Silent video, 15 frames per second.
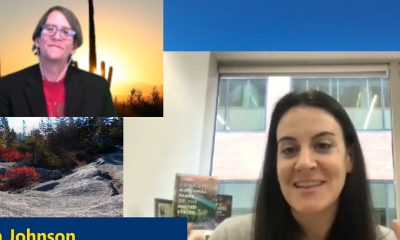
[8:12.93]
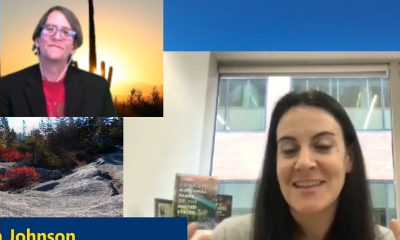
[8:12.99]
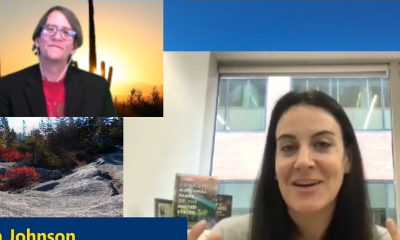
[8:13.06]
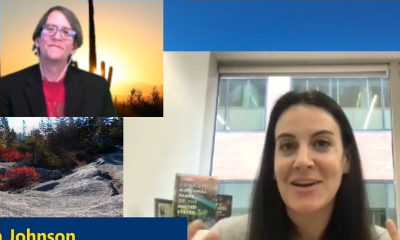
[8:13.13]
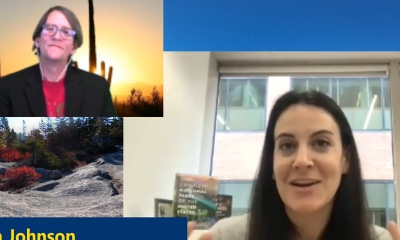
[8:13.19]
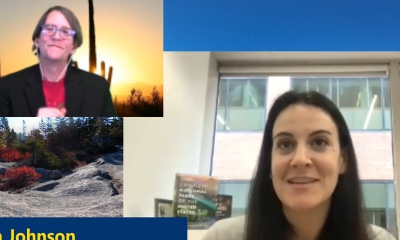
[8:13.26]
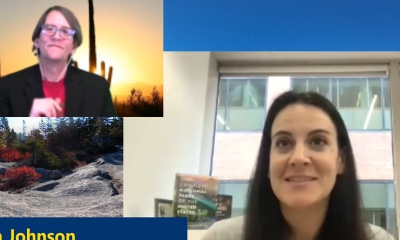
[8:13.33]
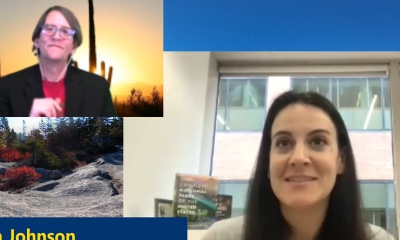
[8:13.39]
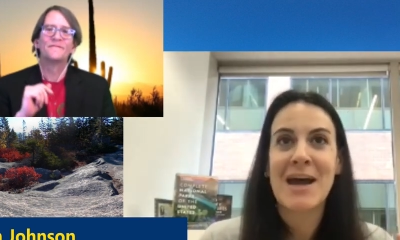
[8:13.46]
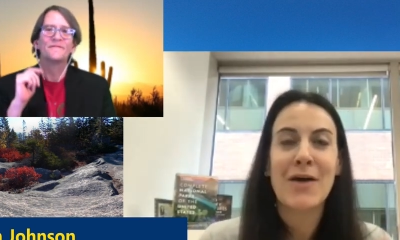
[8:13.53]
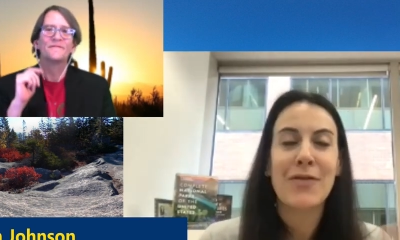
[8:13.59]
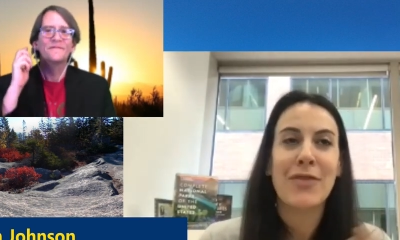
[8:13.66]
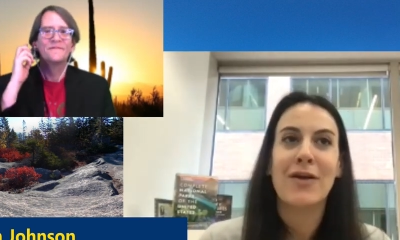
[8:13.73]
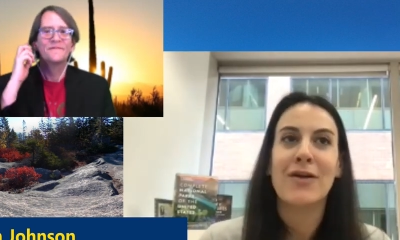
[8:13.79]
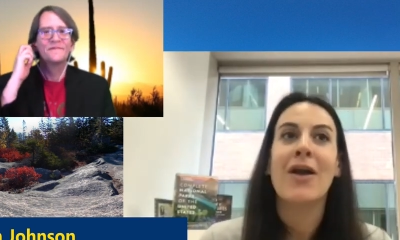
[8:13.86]
Speaker 1: there is
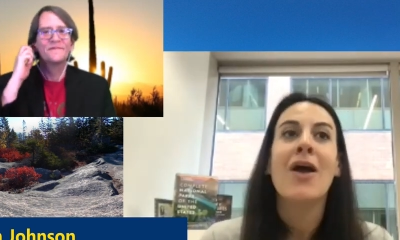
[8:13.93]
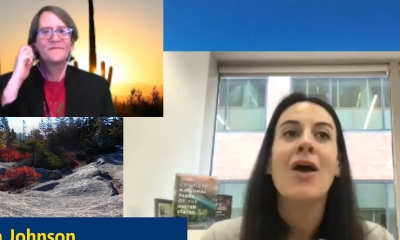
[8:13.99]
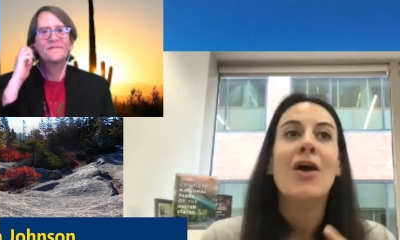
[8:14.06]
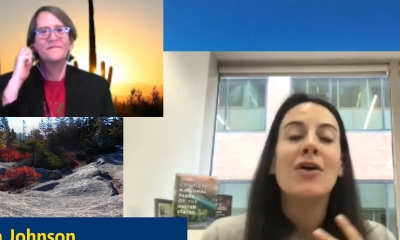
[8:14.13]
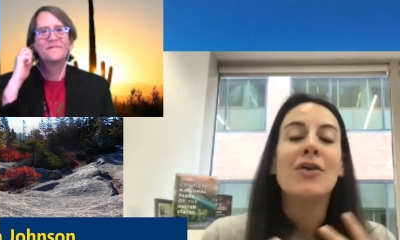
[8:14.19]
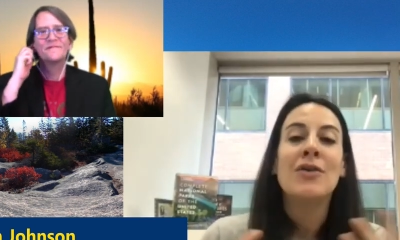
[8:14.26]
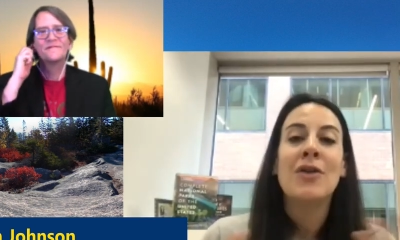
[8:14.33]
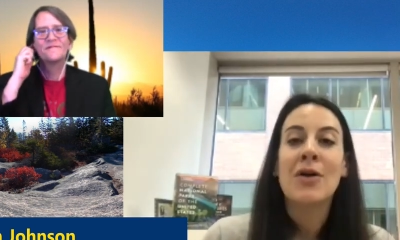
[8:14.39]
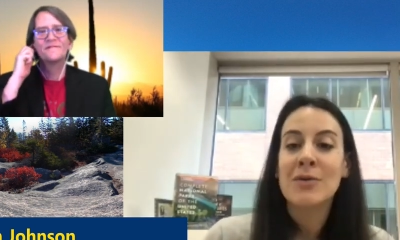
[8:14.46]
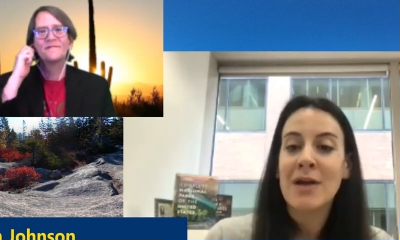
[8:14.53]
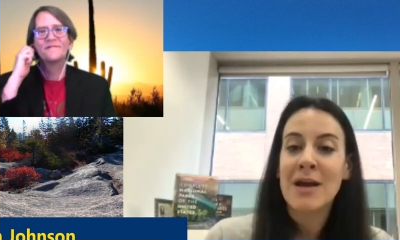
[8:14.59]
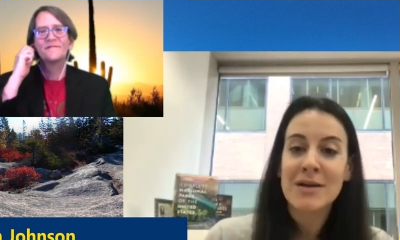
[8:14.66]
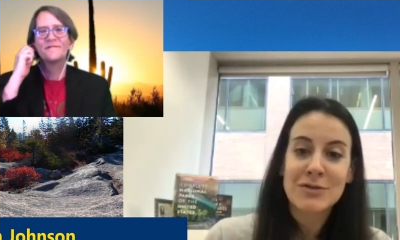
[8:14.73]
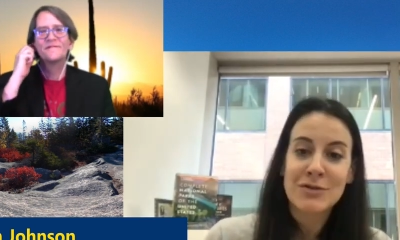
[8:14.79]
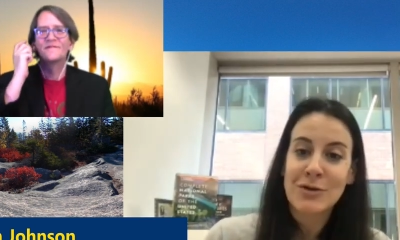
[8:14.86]
out there. No
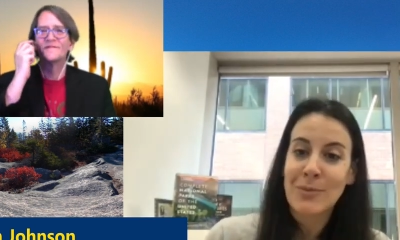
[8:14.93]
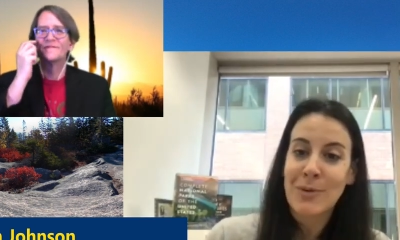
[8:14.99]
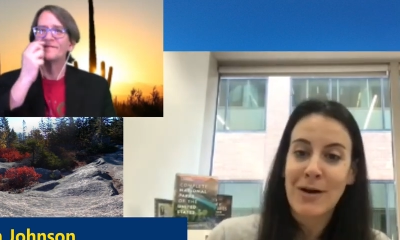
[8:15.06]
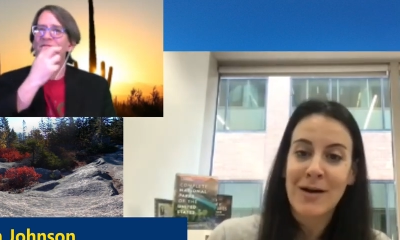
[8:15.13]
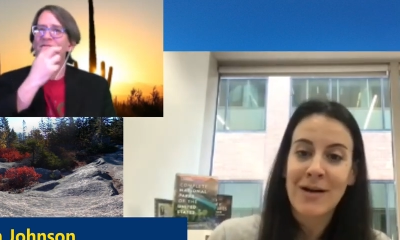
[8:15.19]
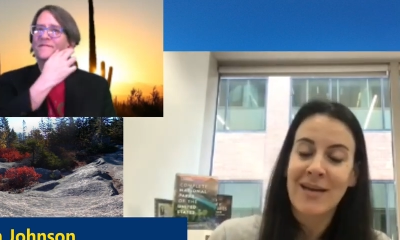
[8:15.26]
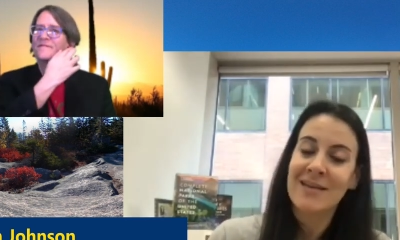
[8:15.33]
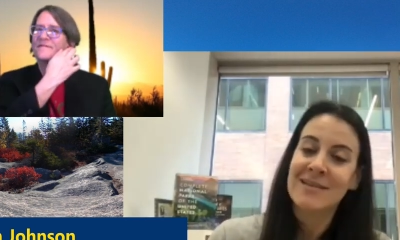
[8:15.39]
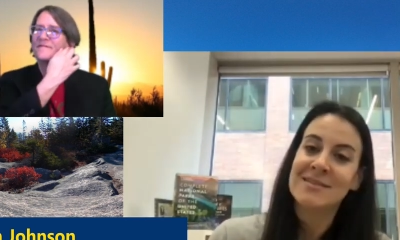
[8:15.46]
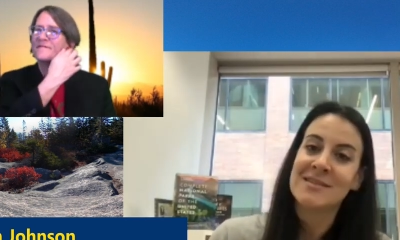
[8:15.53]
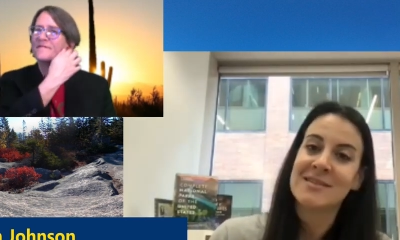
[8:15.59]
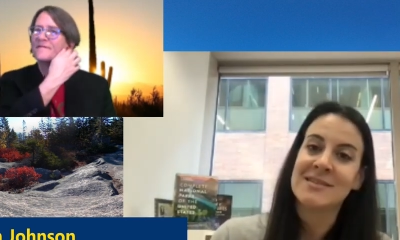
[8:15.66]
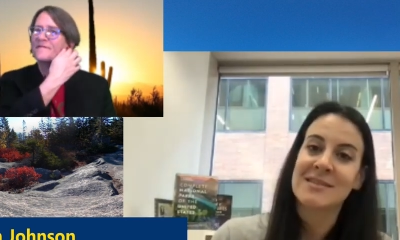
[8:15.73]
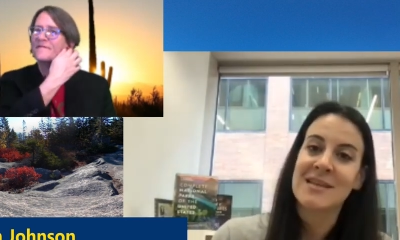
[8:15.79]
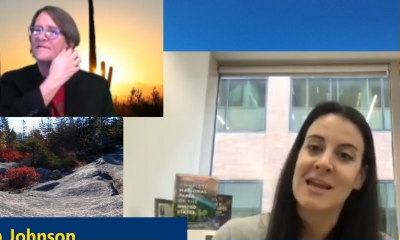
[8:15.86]
national park is
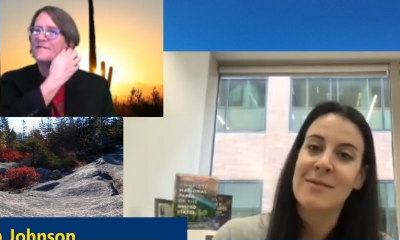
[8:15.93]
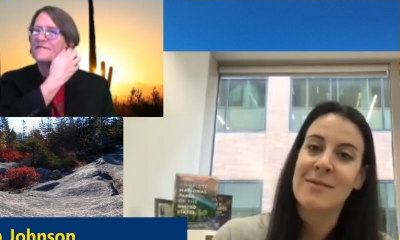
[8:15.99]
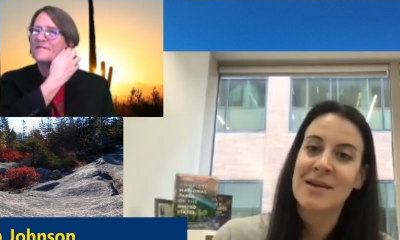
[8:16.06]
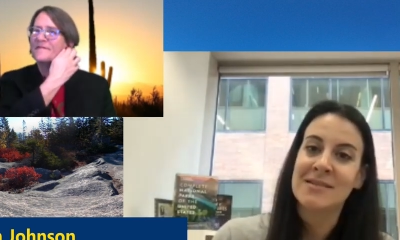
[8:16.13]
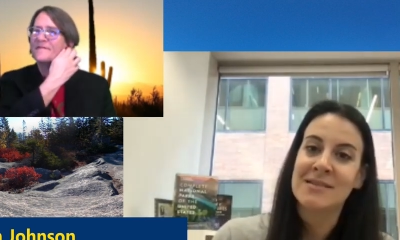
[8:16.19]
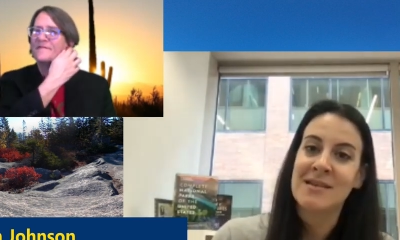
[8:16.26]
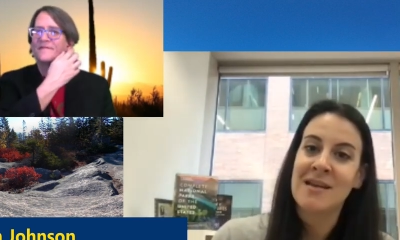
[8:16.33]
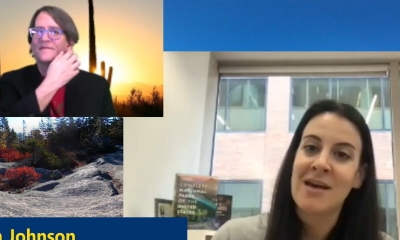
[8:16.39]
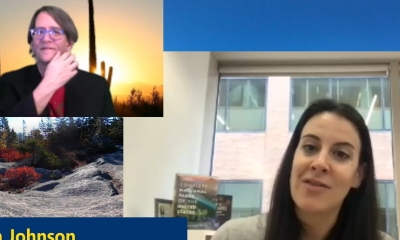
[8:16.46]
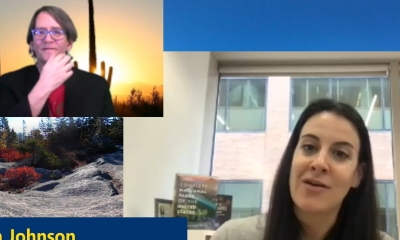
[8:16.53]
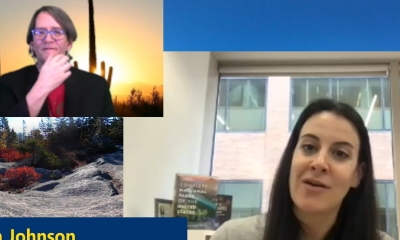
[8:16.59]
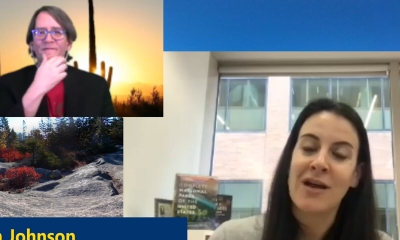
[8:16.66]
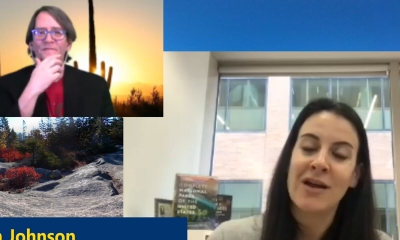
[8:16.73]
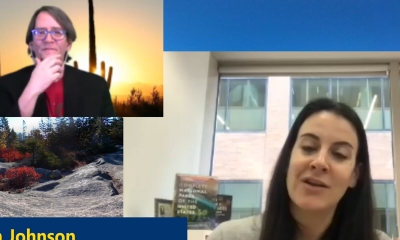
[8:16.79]
the same as another,